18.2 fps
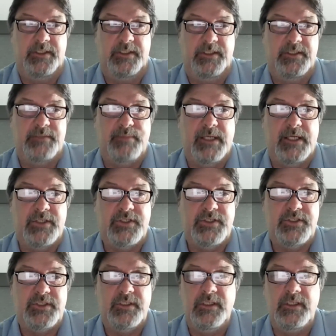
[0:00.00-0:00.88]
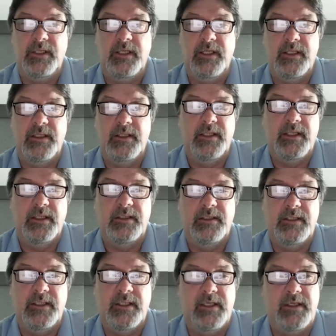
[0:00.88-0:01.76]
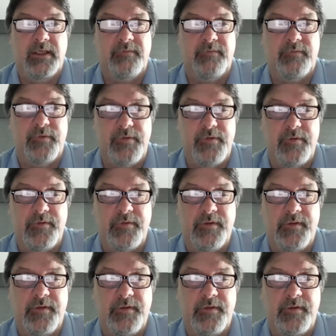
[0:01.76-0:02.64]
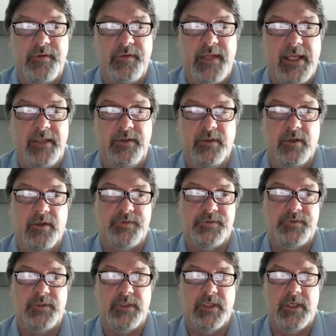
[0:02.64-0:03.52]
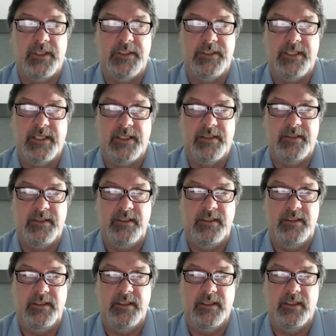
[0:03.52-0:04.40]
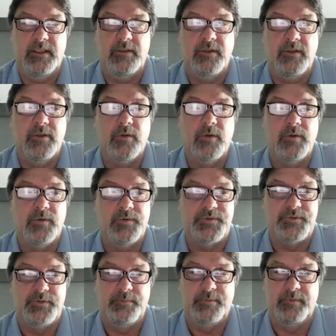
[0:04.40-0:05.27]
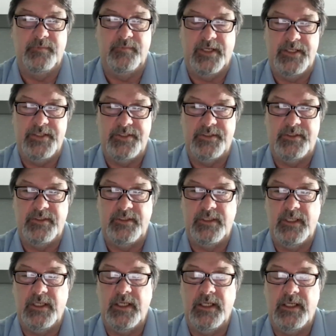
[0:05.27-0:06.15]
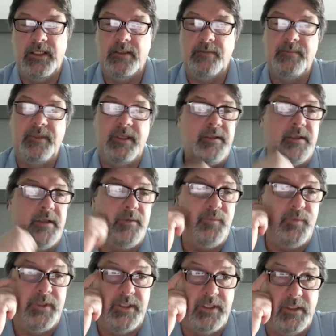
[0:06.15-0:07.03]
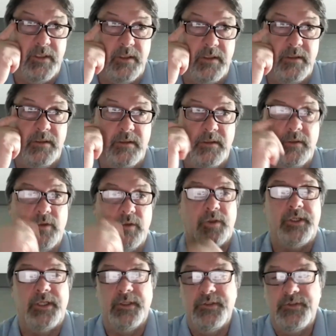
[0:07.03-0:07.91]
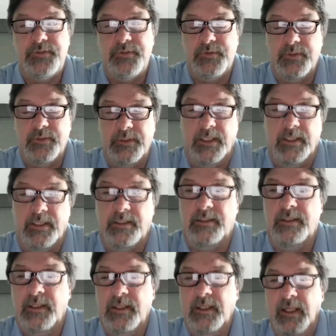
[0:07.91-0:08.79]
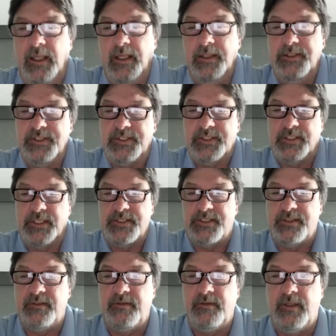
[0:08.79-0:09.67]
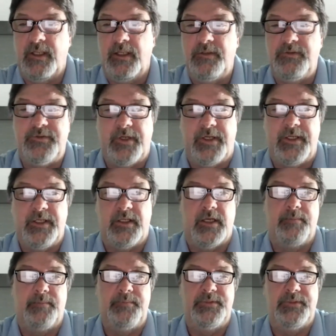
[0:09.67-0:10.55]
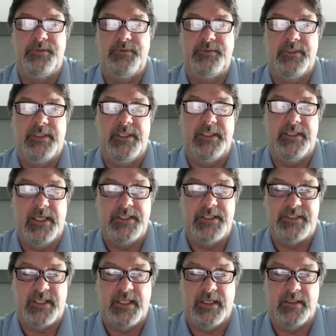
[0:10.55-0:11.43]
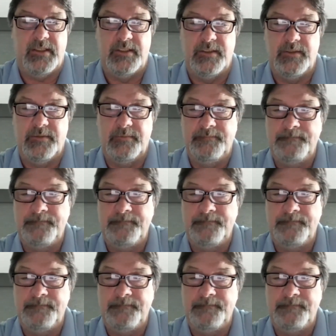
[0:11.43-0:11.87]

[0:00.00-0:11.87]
inspection, and then further to that, you can also contact the local supervisor, and then we can look into it and discuss it and try to come to a stand.